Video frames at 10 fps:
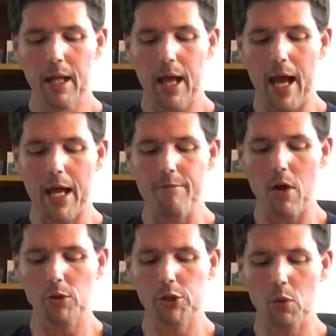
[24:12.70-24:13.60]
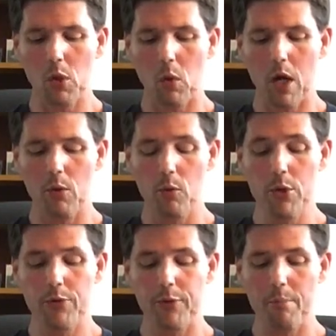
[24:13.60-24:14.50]
I have also acquired
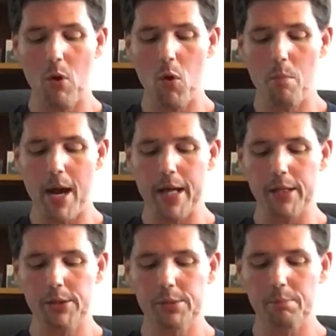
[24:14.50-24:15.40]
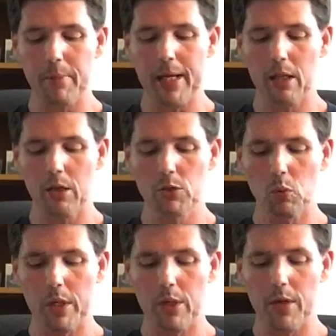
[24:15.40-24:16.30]
Ruth the Moabitess, Mahlon's
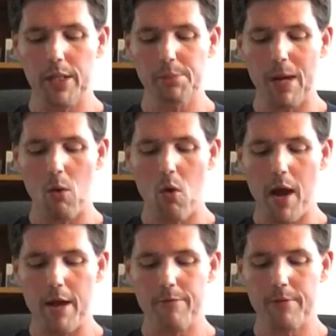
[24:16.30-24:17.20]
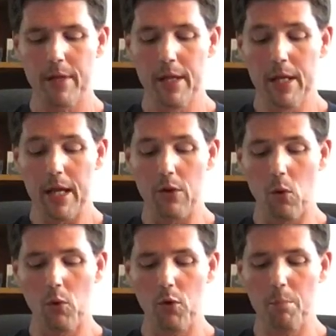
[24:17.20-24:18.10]
widow, as my wife, in
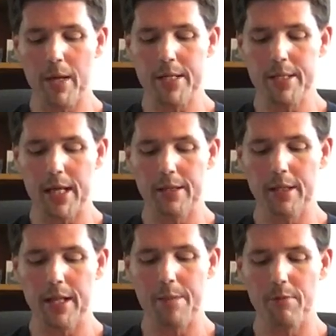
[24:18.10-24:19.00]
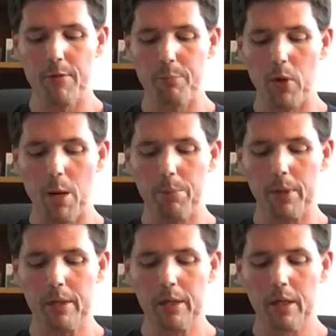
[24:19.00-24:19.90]
order to maintain the name of the
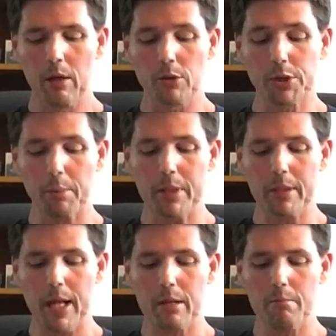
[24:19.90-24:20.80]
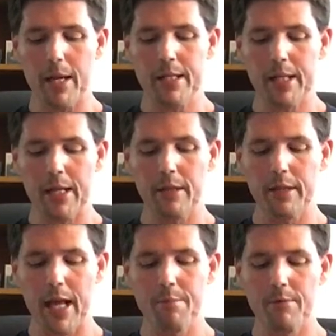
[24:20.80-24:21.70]
property, maintain the
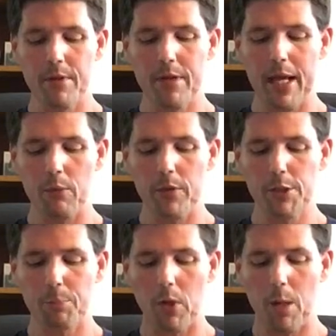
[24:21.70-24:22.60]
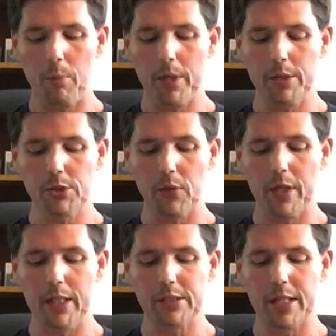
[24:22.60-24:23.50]
name of the dead with his property, so that
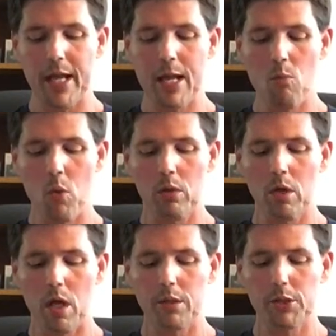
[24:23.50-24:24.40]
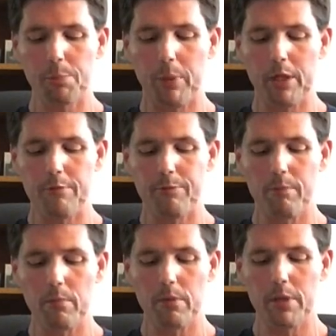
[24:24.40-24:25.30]
his name will not
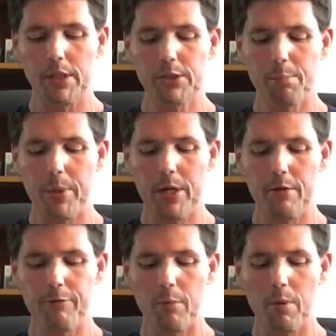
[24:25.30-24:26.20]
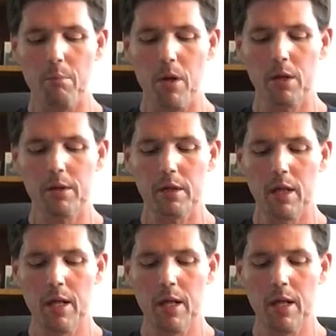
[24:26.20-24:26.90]
disappear from among